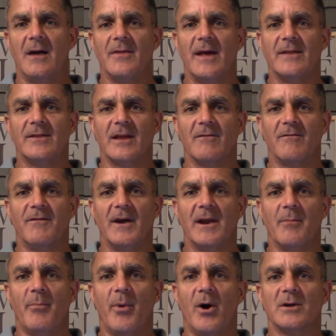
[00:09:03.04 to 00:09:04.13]
that thing fell
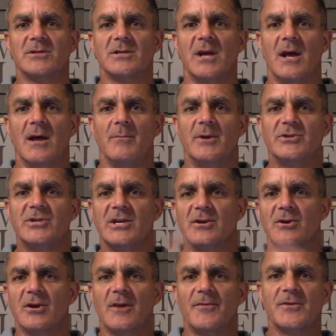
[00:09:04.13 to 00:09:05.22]
apart, but yet
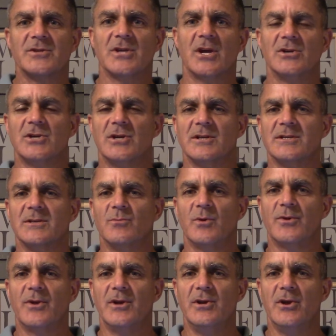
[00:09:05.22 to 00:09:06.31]
look at the socialism
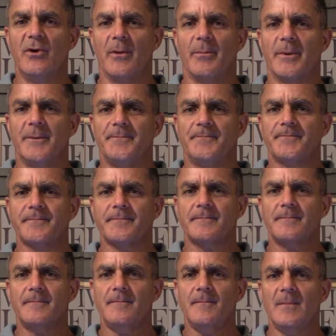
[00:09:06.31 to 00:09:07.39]
within Europe,
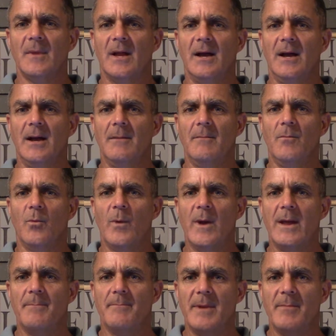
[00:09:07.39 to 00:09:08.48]

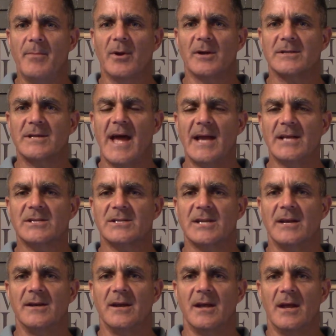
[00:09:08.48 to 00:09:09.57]
where people are taxed
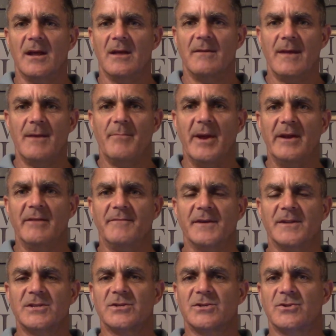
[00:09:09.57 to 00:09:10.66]
and their
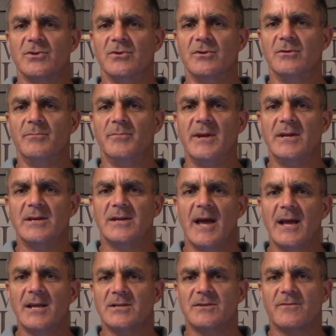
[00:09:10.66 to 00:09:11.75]
benefits to being
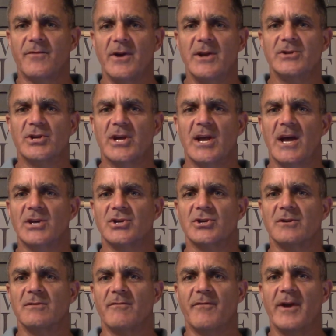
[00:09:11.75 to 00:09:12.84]
taxed, free
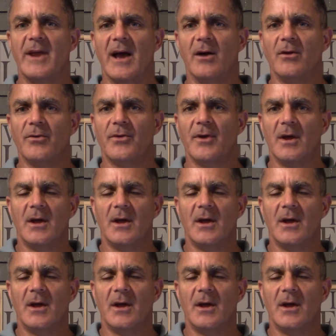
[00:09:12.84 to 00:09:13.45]
education, free health,